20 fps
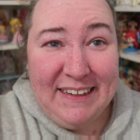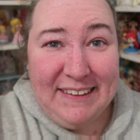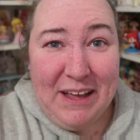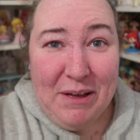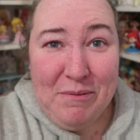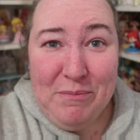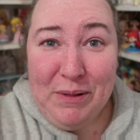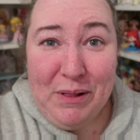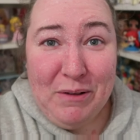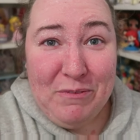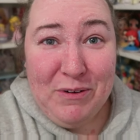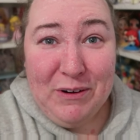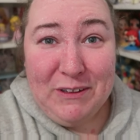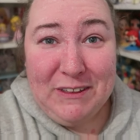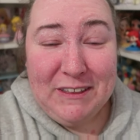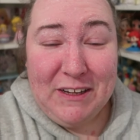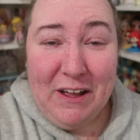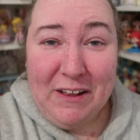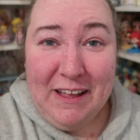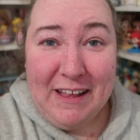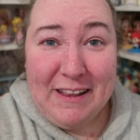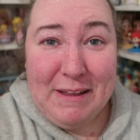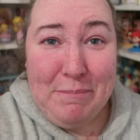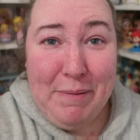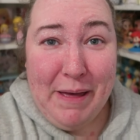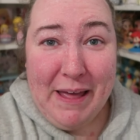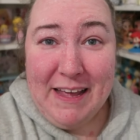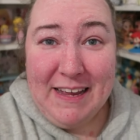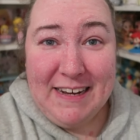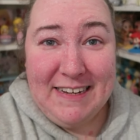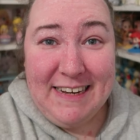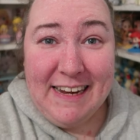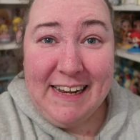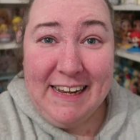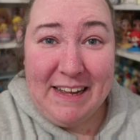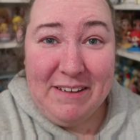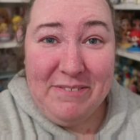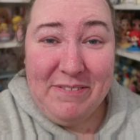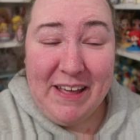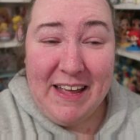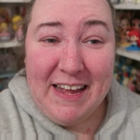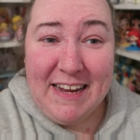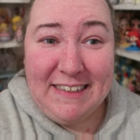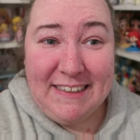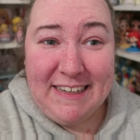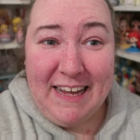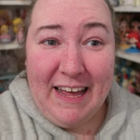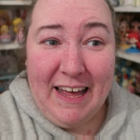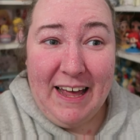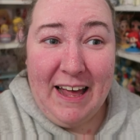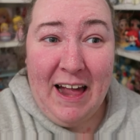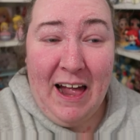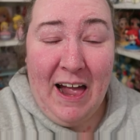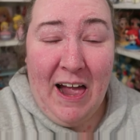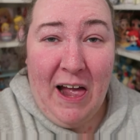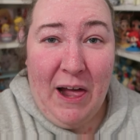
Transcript: So Moulin Rouge is on at the Piccadilly Theatre.